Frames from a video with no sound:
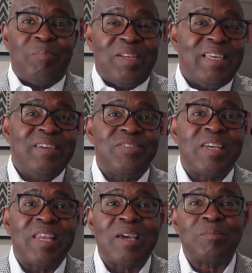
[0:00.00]
believes
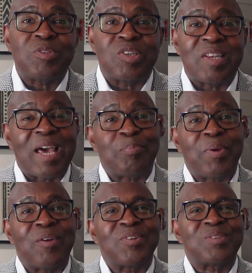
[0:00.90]
in him should not
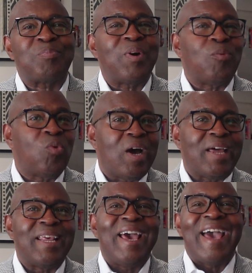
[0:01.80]
perish, but
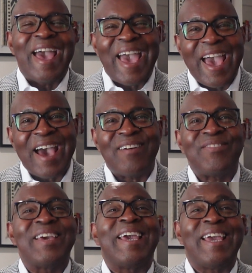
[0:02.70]
what?
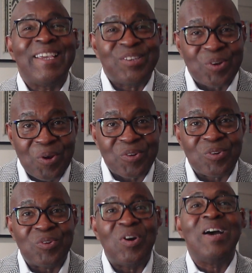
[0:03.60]
Have
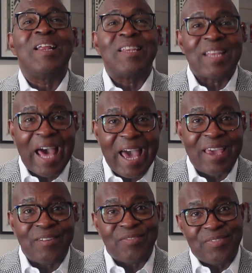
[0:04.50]
eternal
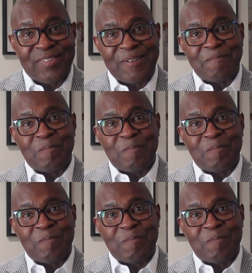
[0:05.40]
life.